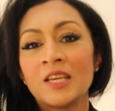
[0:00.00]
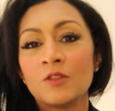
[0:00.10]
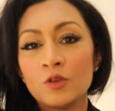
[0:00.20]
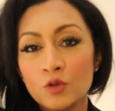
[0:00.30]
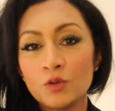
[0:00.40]

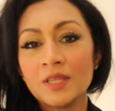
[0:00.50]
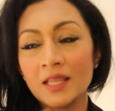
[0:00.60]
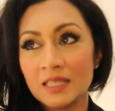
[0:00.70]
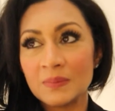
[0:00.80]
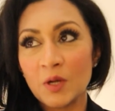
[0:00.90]
The truth
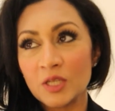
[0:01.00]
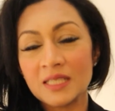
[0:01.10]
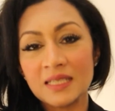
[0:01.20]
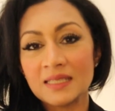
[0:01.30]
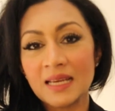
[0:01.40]
that this
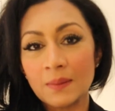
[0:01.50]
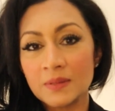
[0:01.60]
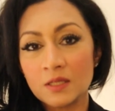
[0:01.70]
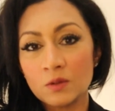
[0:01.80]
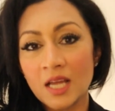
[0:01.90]
person is an
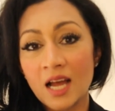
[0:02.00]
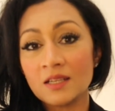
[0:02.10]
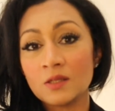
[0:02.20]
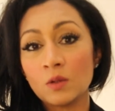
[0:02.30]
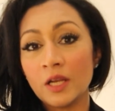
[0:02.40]
absolute
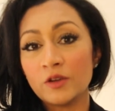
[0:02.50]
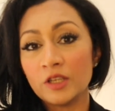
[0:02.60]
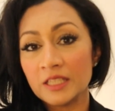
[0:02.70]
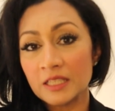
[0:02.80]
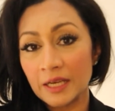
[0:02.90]
asshole and
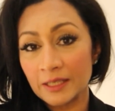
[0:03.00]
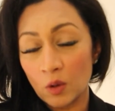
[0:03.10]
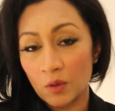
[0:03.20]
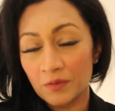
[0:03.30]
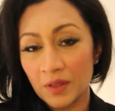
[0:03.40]
you need to let
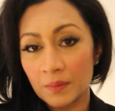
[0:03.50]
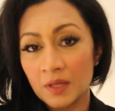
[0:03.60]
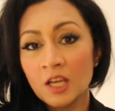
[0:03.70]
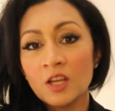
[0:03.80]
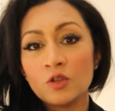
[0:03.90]
go of them.
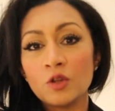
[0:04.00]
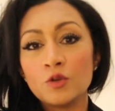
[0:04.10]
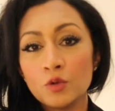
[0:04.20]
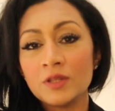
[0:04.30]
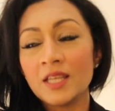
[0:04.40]
The
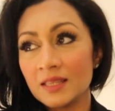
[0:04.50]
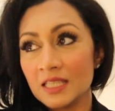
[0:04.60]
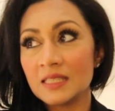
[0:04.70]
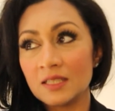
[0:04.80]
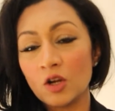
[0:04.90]
truth that
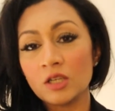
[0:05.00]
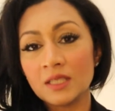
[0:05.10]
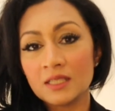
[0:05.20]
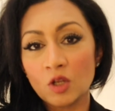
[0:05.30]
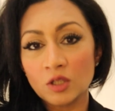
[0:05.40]
this girl
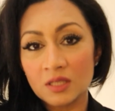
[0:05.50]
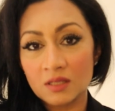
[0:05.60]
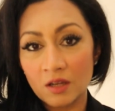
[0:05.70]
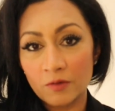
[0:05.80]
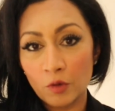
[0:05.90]
does not
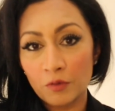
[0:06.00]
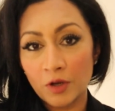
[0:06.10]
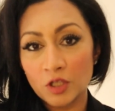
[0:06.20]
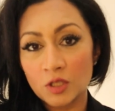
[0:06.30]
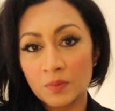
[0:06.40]
deserve your
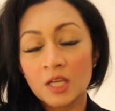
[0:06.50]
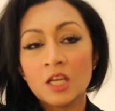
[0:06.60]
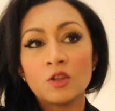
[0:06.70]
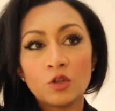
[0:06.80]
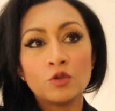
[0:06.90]
friendship.
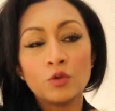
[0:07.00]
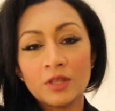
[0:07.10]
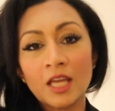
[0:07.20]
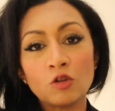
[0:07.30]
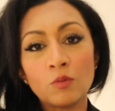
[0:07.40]
The
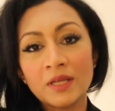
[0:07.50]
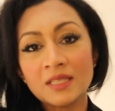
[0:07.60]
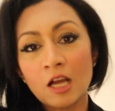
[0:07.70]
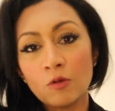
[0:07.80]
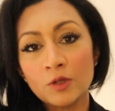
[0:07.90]
truth that no
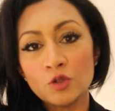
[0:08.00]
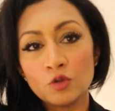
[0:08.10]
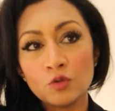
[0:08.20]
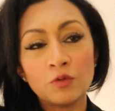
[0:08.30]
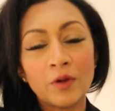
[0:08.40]
matter how much
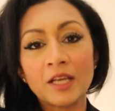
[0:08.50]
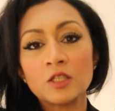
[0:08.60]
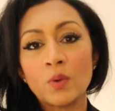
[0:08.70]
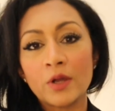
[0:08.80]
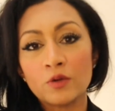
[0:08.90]
you do for
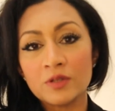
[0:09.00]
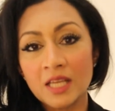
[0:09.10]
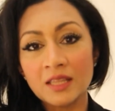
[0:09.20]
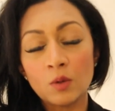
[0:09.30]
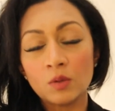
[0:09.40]
X, Y, or
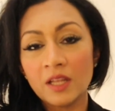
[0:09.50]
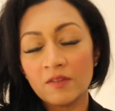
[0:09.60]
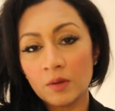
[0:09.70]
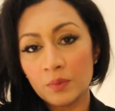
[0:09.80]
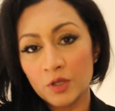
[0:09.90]
Z, they will
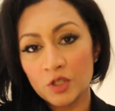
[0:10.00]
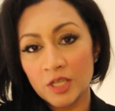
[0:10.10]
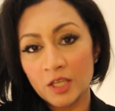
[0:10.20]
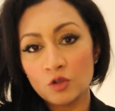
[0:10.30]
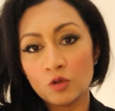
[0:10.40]
never
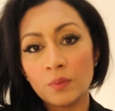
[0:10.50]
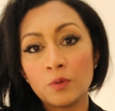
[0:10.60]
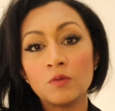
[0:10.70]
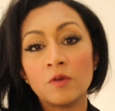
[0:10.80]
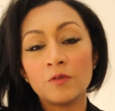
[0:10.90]
appreciate you,
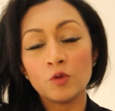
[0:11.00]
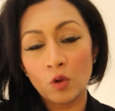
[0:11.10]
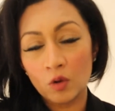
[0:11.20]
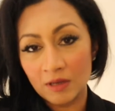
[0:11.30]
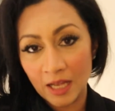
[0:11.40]
approve of you,
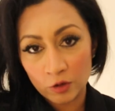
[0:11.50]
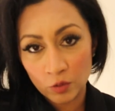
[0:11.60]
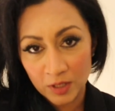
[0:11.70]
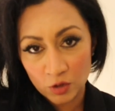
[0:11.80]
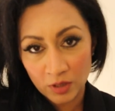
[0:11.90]
or allow
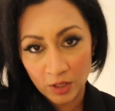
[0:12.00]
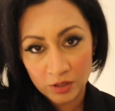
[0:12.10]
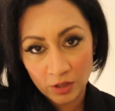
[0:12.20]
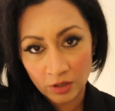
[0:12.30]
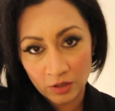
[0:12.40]
you into their
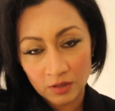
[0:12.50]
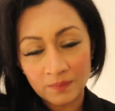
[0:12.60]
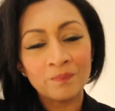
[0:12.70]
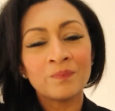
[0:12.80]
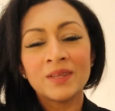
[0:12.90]
circle.
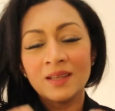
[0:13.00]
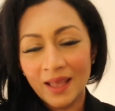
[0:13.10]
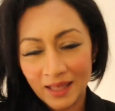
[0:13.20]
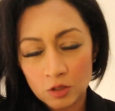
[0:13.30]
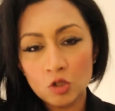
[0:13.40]

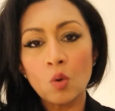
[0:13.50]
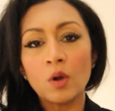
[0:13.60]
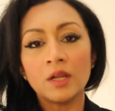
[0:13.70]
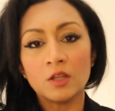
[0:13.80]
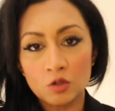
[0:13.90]
And so
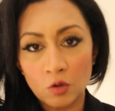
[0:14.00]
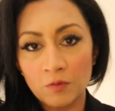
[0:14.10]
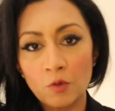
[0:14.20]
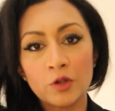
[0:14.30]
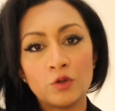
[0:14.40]
on and so
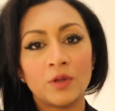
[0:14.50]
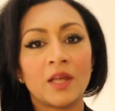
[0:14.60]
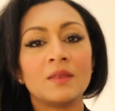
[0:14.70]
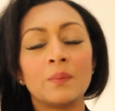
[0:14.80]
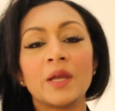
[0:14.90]
forth. You
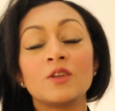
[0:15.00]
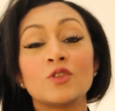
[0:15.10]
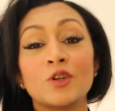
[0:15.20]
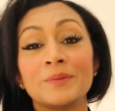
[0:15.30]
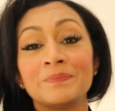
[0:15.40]
get the
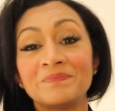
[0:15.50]
picture.